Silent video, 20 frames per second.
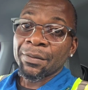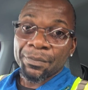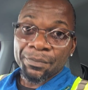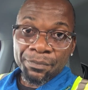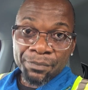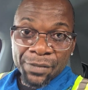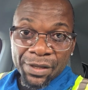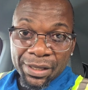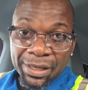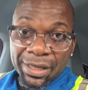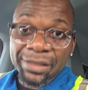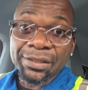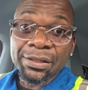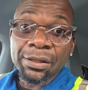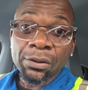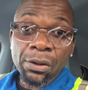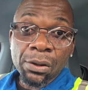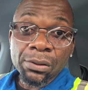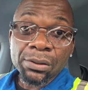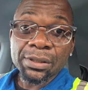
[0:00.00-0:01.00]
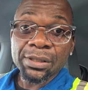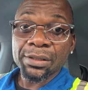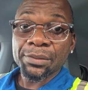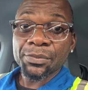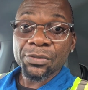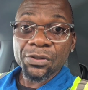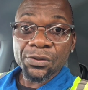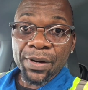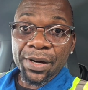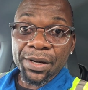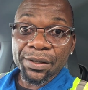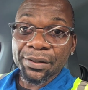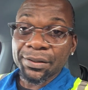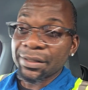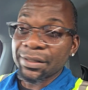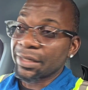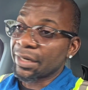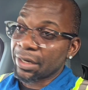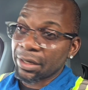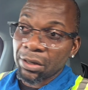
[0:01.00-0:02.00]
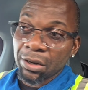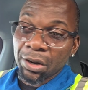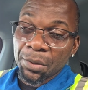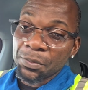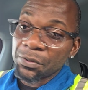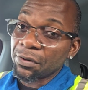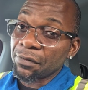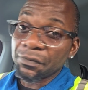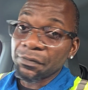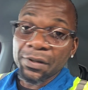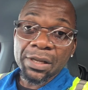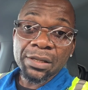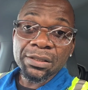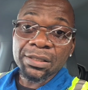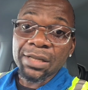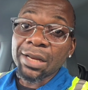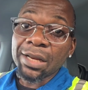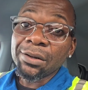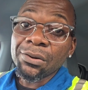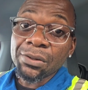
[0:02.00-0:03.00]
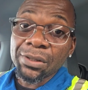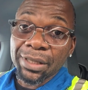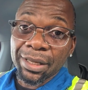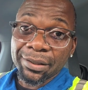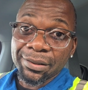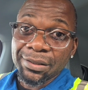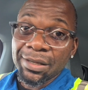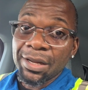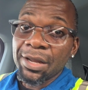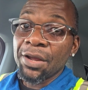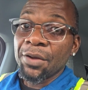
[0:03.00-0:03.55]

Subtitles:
Me, as a long-term trader, there are a couple of things I look at